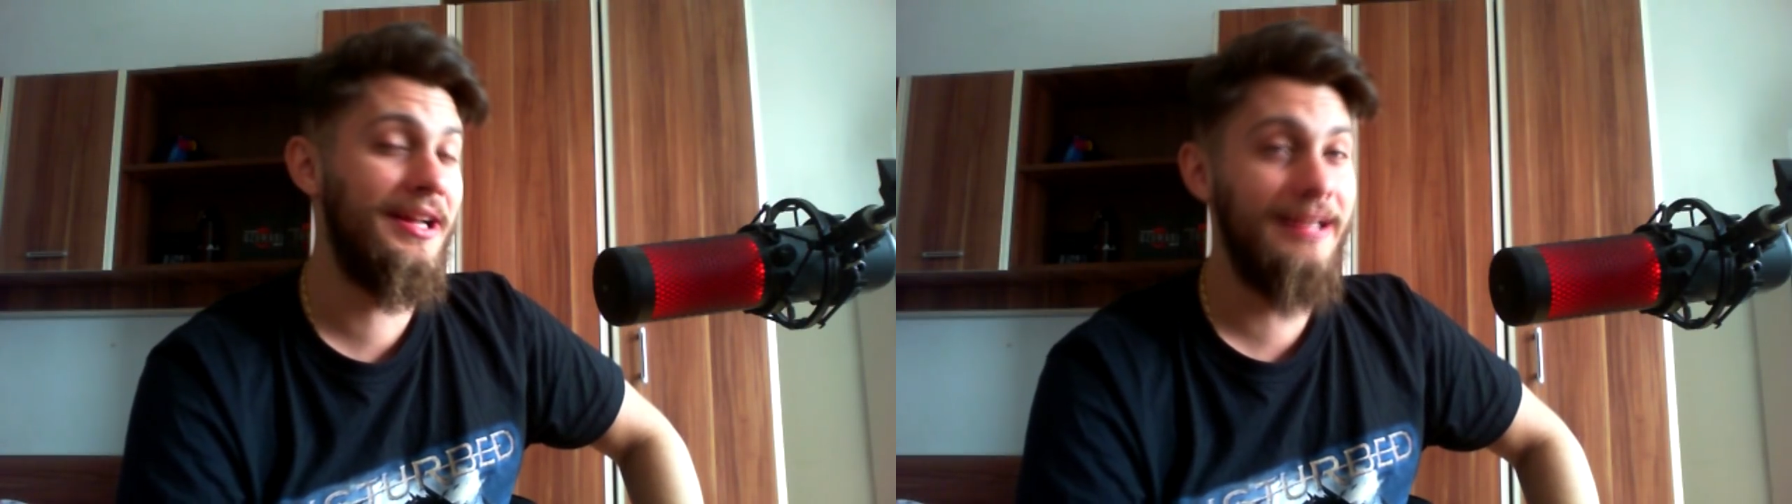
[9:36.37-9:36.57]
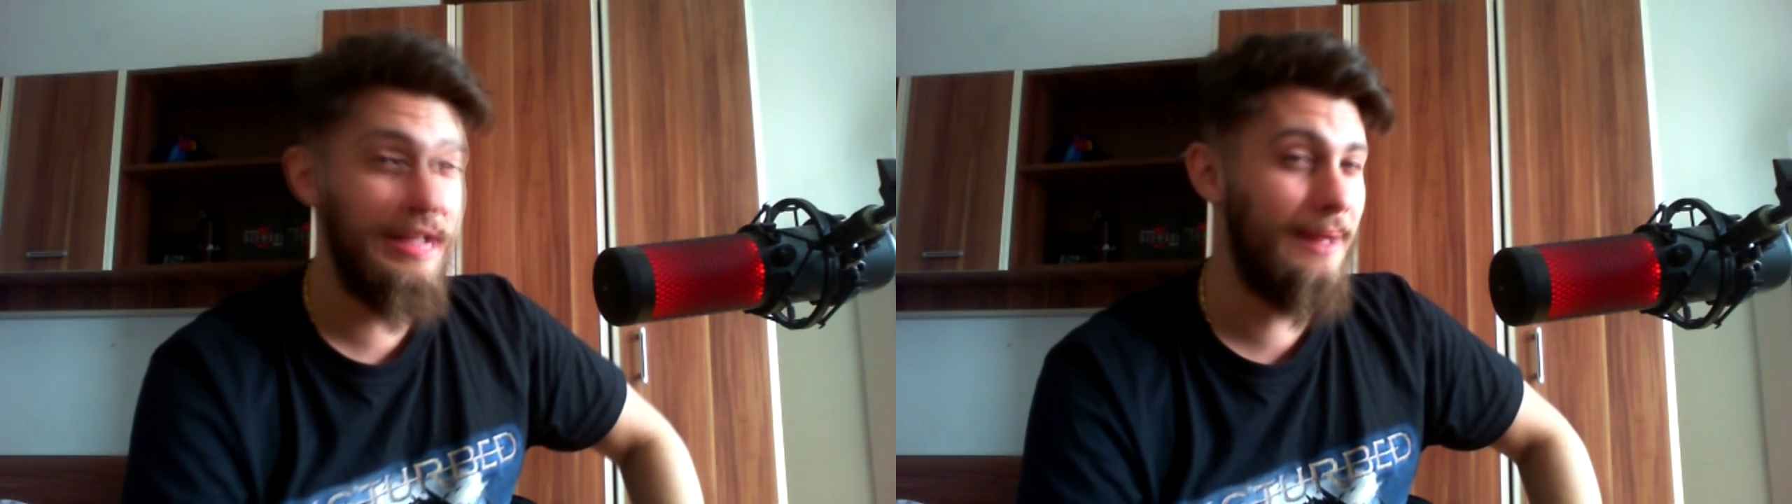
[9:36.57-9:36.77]

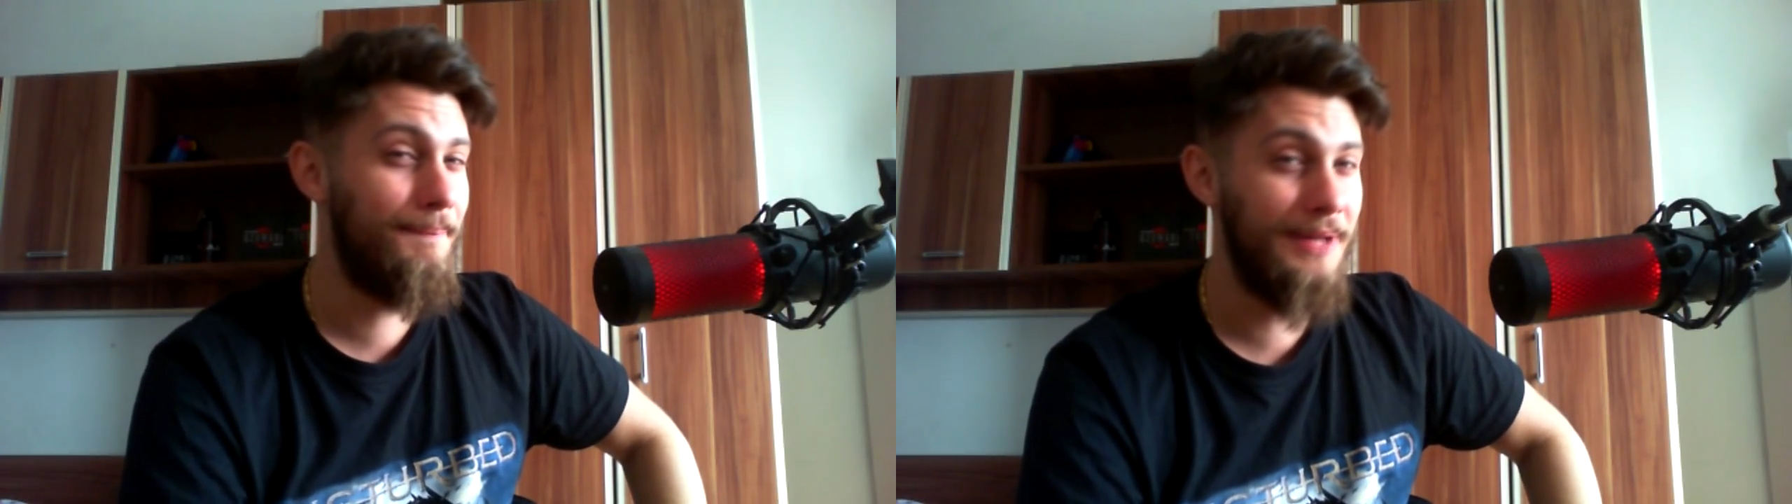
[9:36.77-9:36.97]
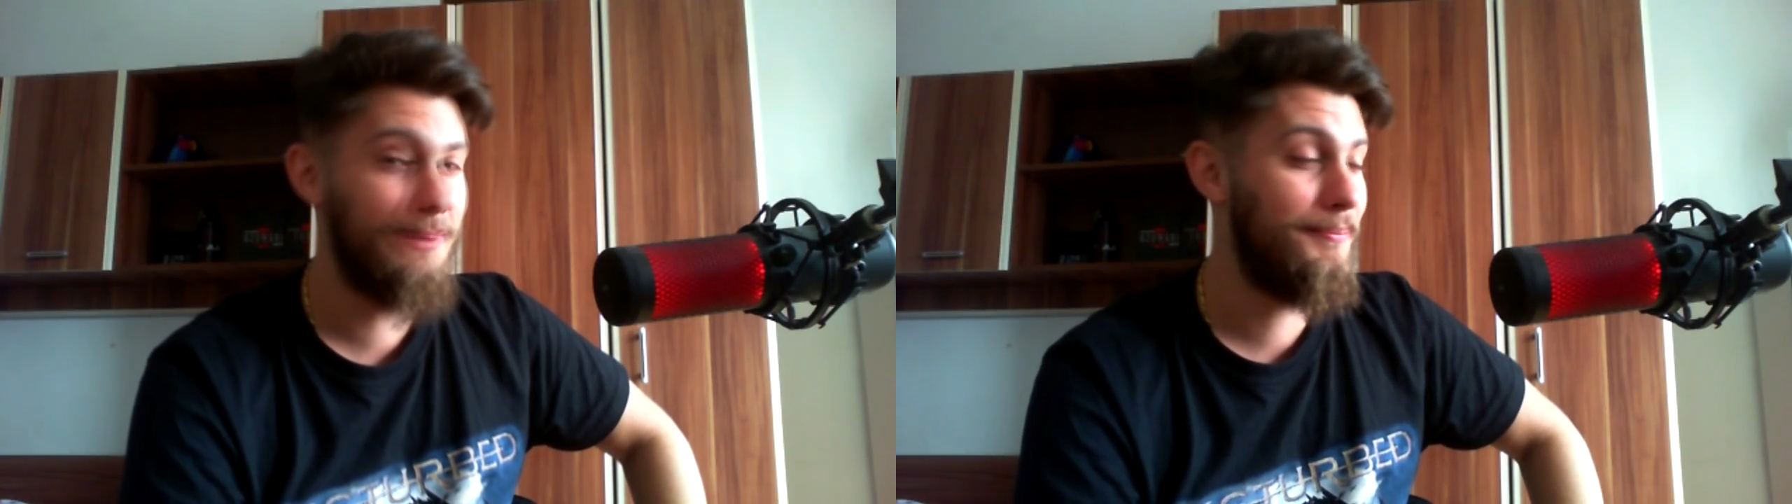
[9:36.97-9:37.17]
a little
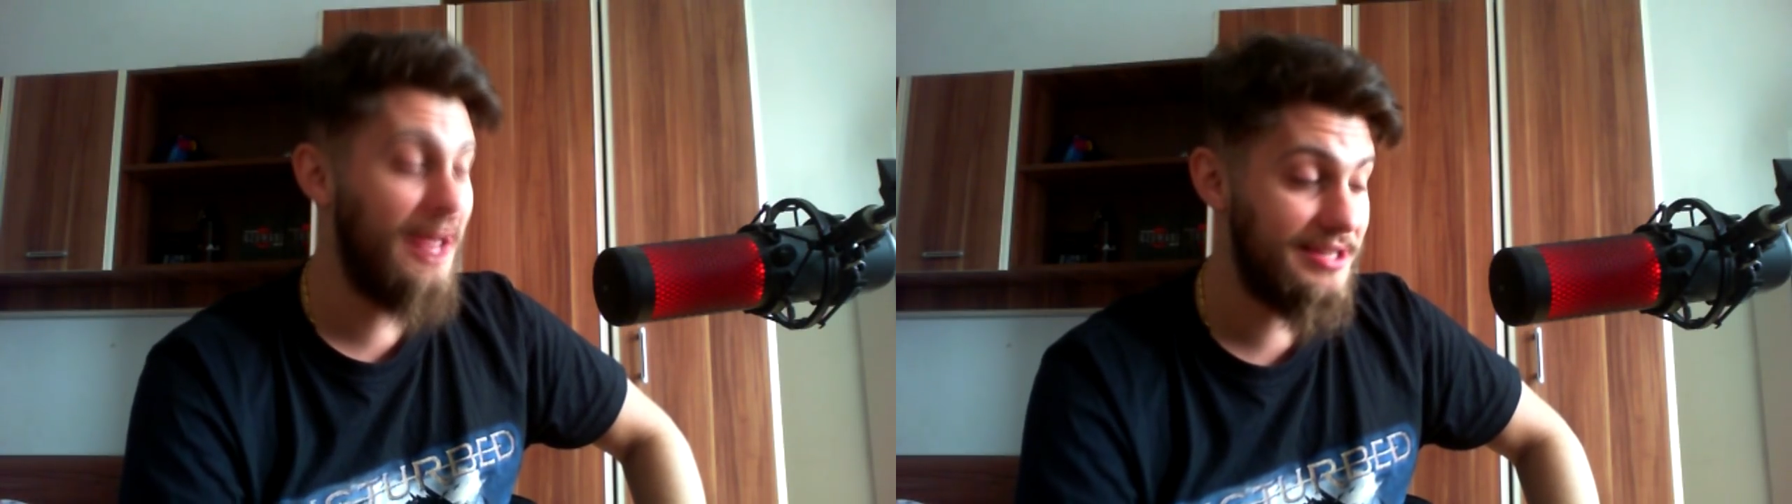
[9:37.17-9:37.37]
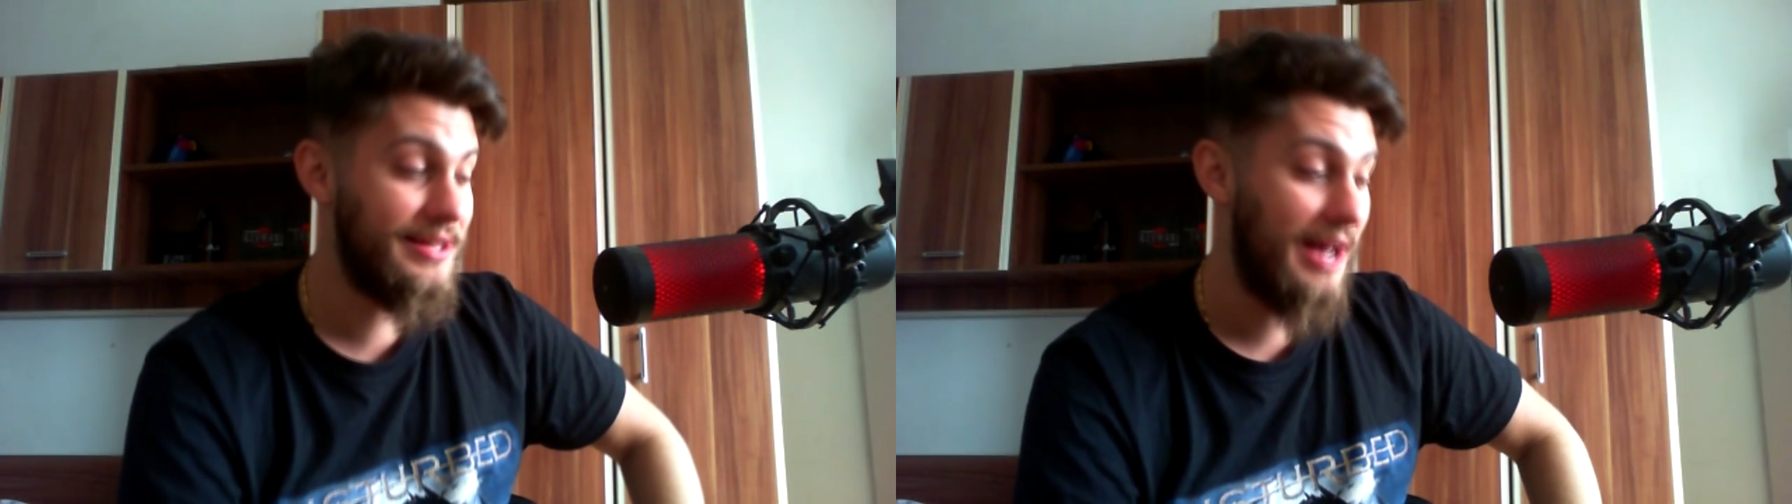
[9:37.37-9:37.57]
bit
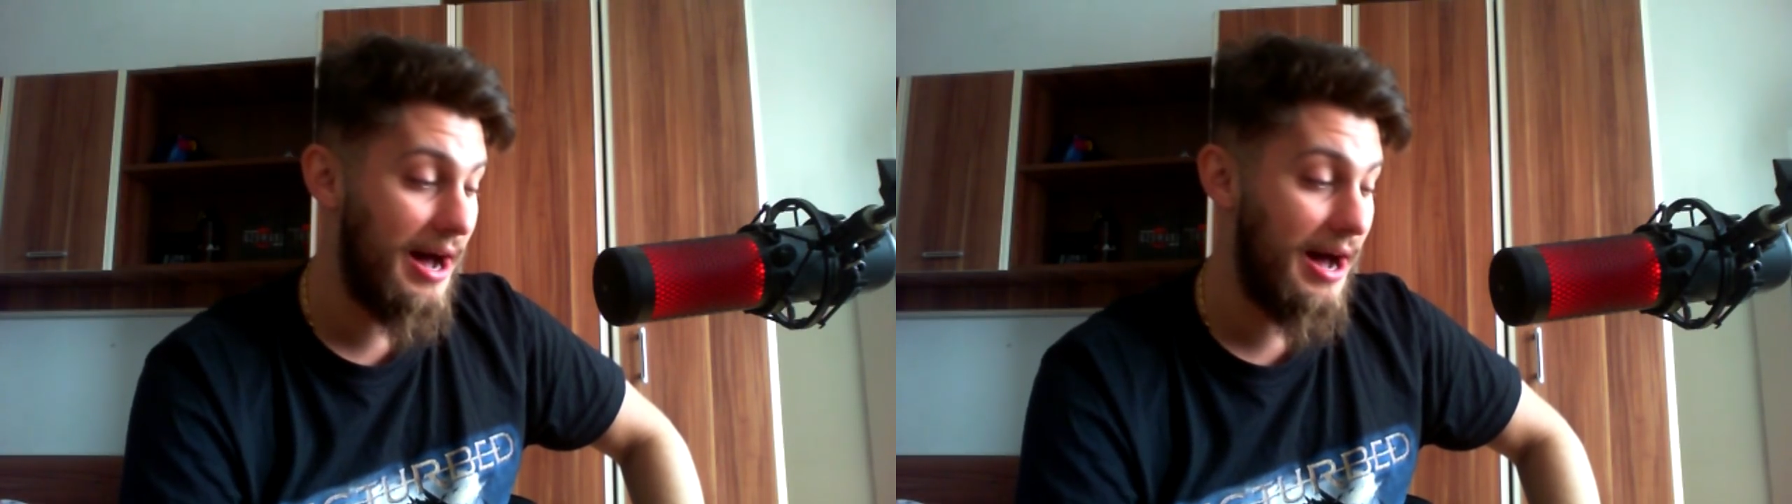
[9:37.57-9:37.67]
messed